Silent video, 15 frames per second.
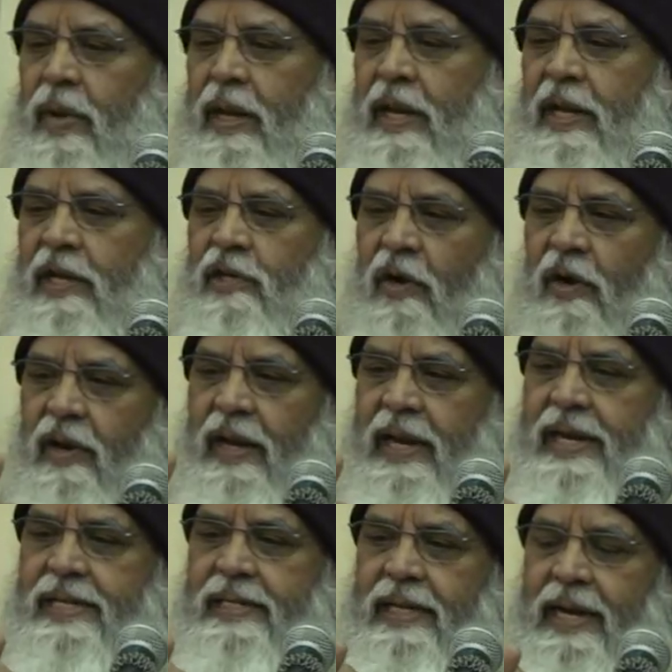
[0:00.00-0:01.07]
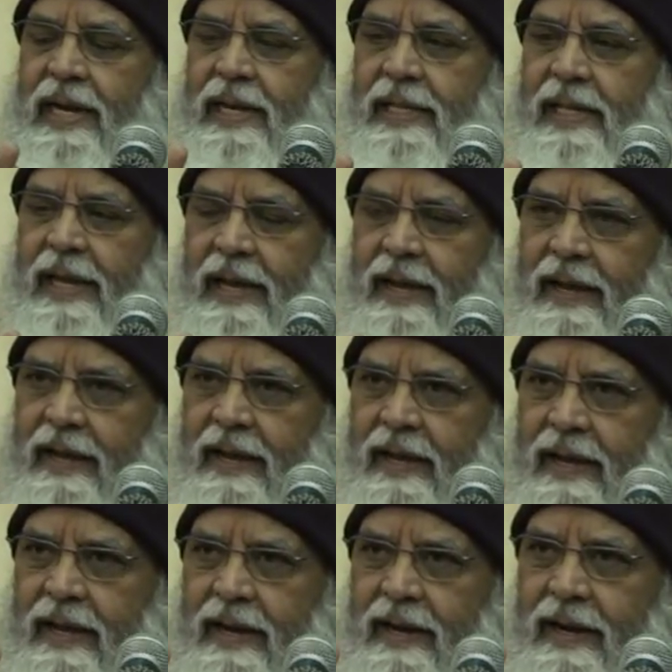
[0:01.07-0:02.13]
many chocolates are
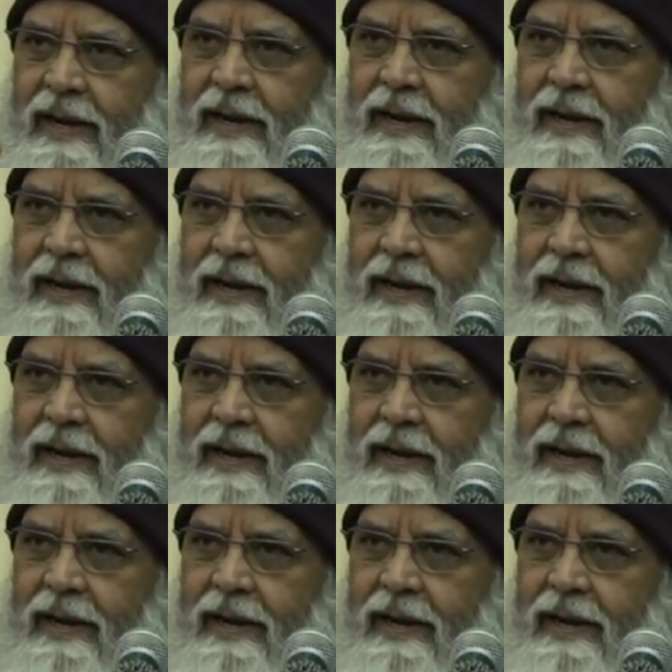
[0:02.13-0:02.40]
there?